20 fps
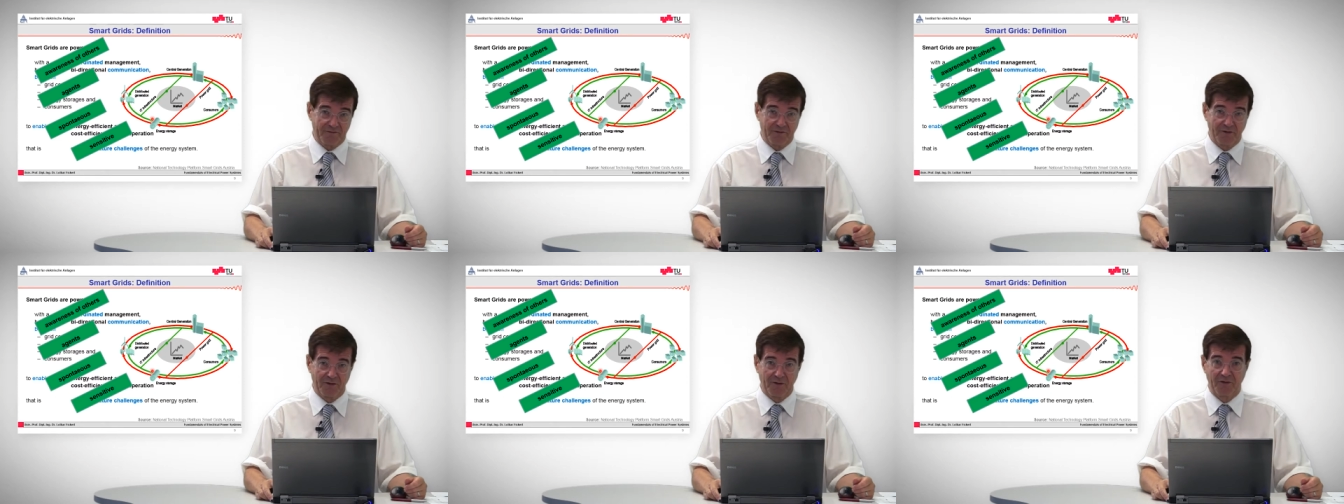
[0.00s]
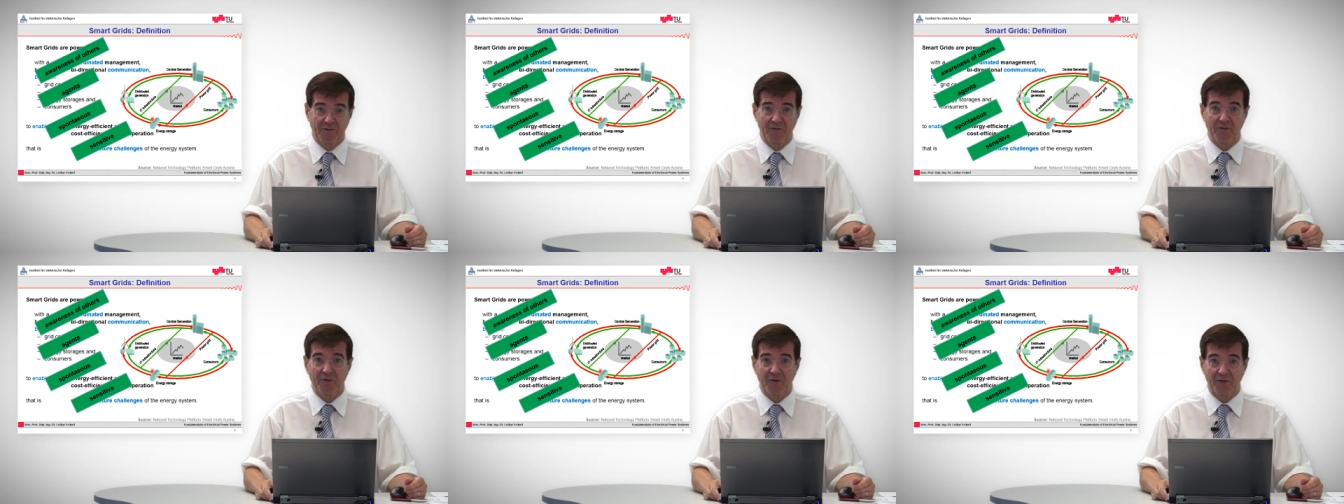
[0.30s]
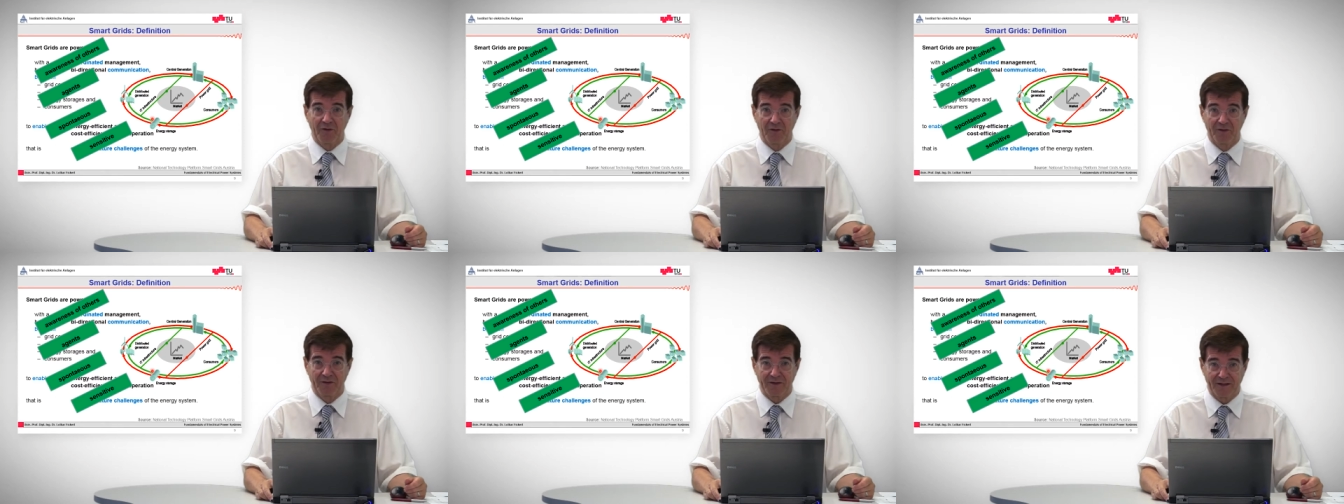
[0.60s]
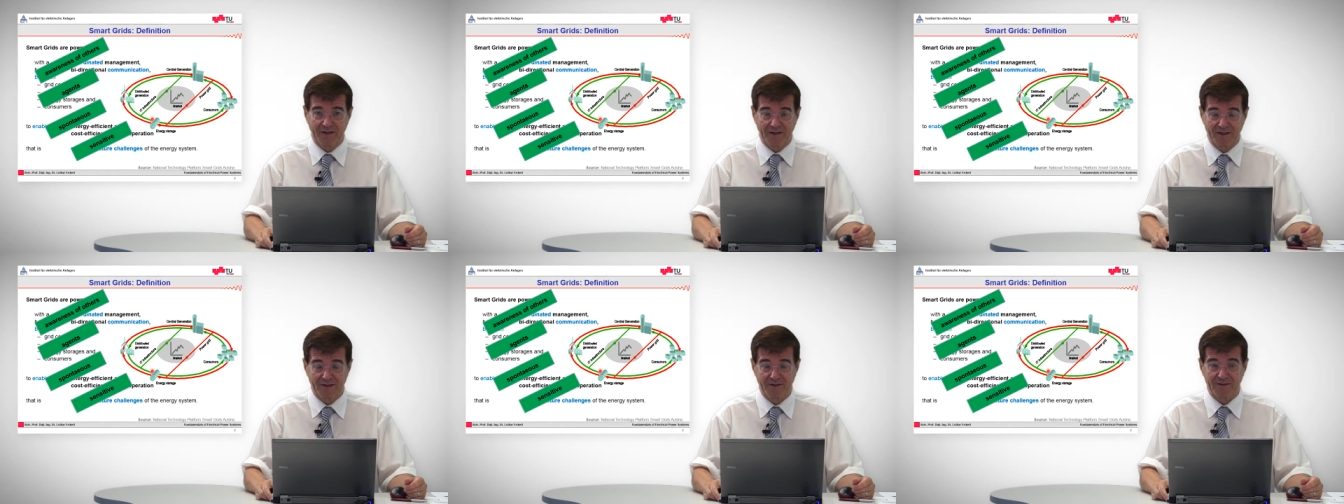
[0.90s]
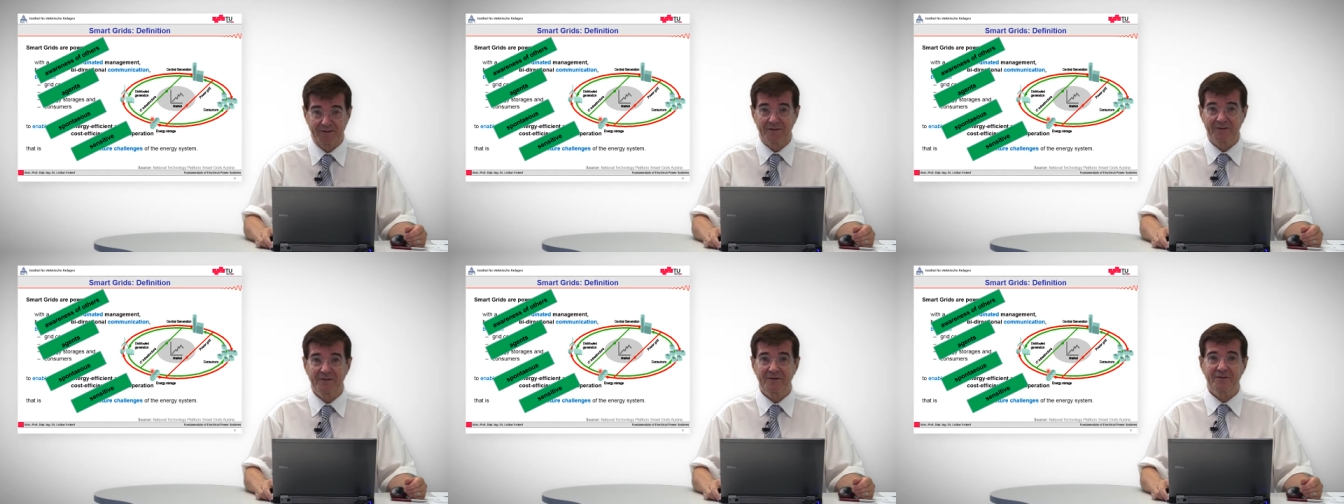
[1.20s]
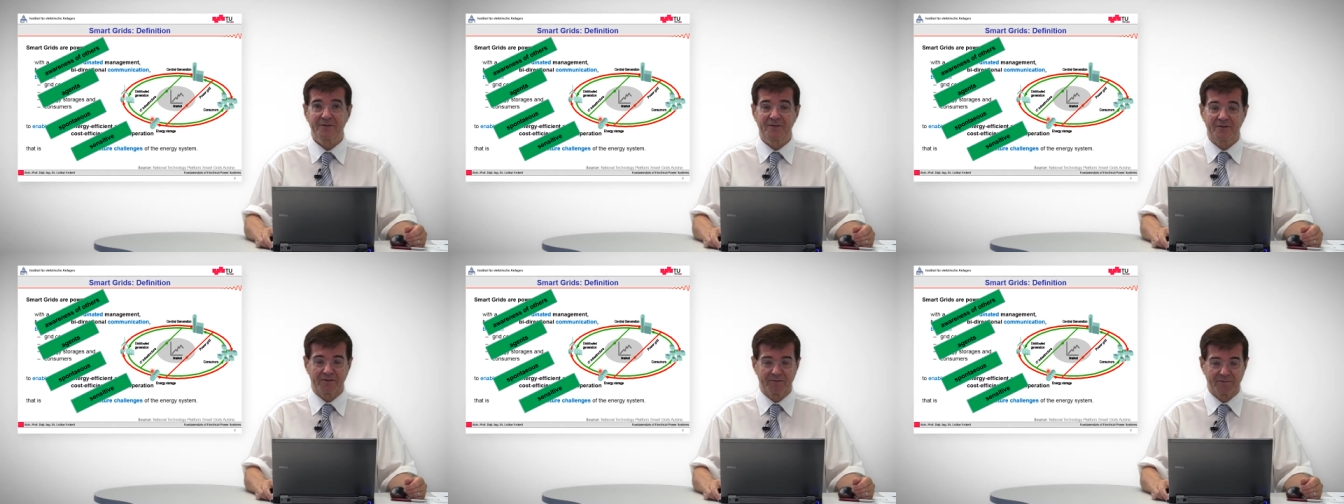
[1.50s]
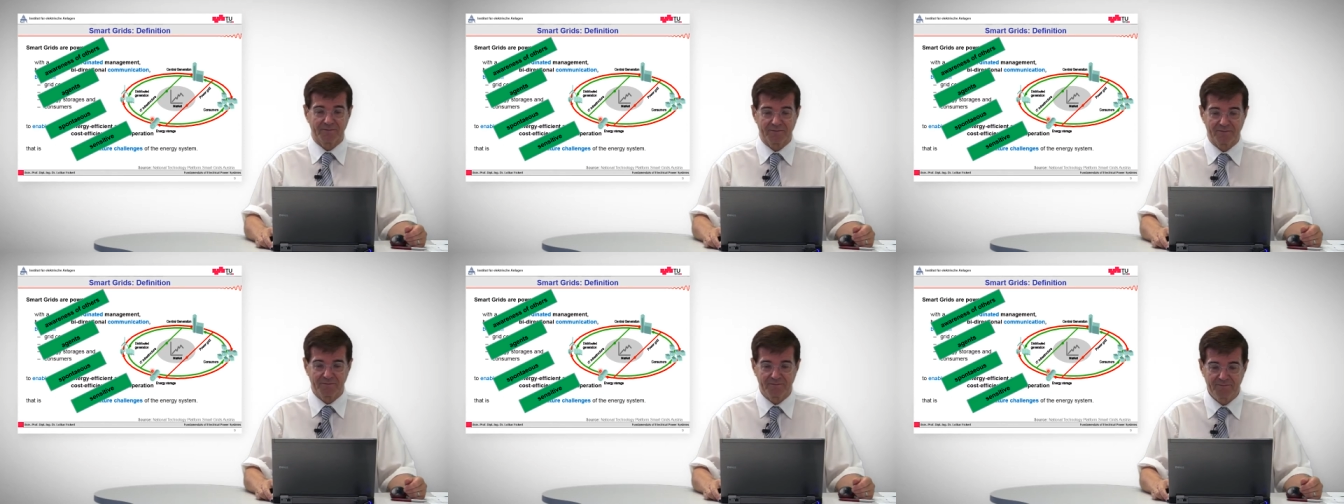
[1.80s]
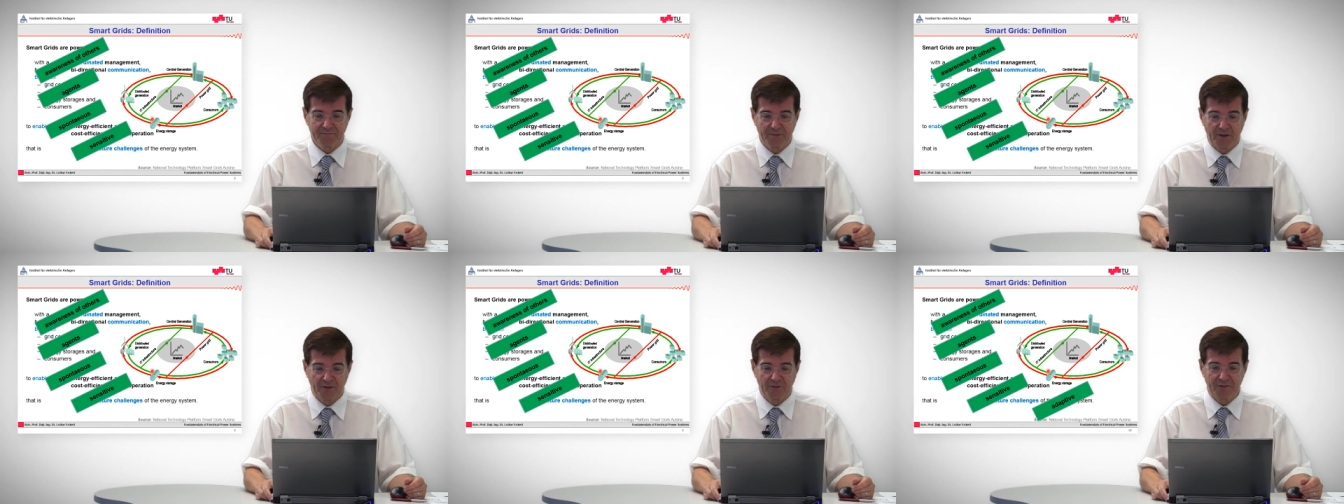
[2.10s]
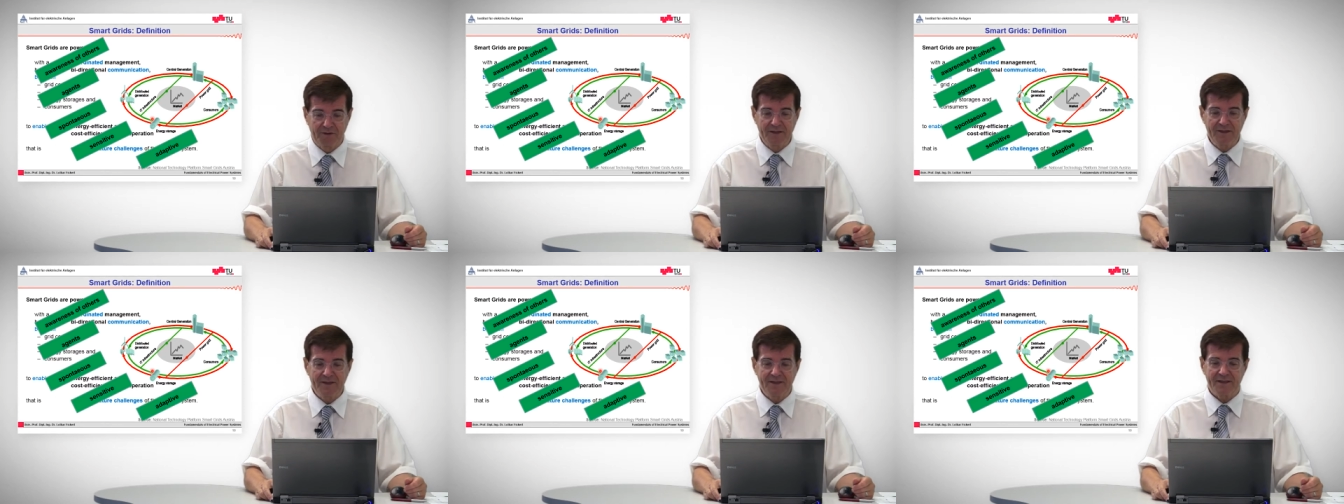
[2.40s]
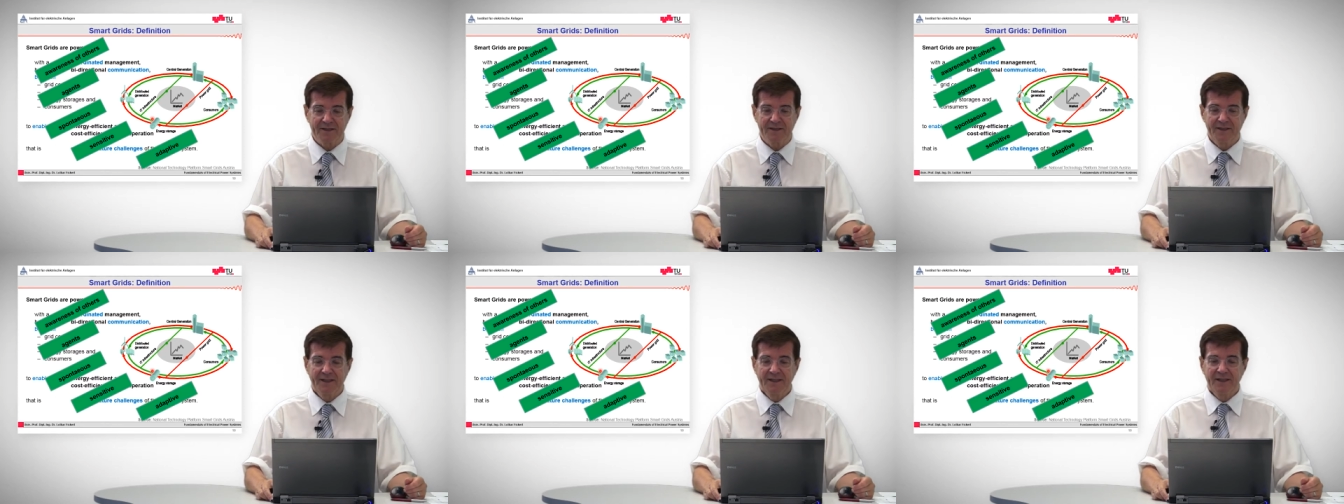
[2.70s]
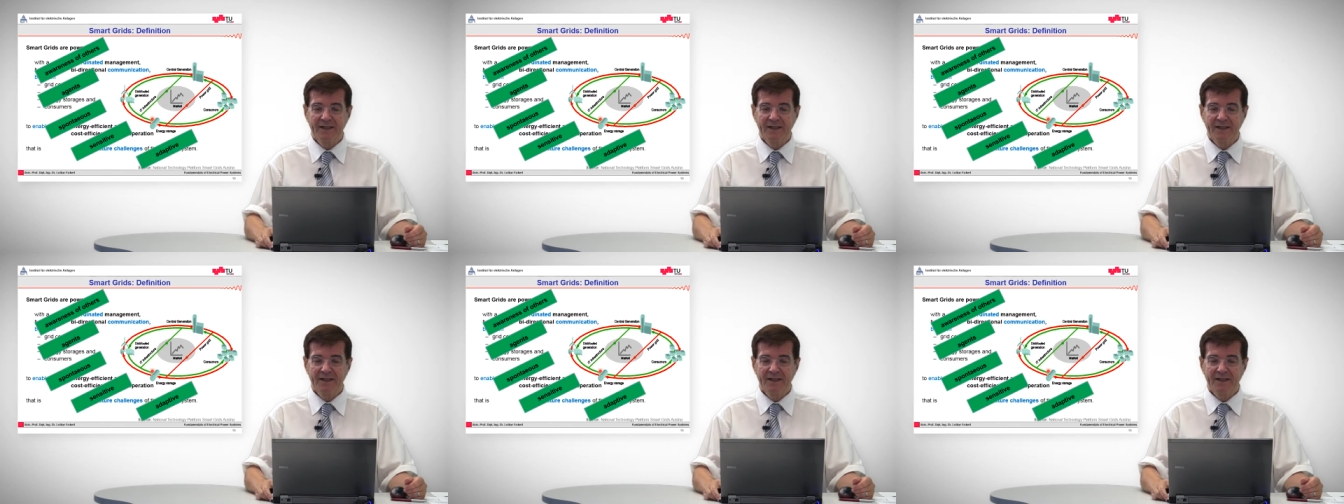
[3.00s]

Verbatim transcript: of all their components,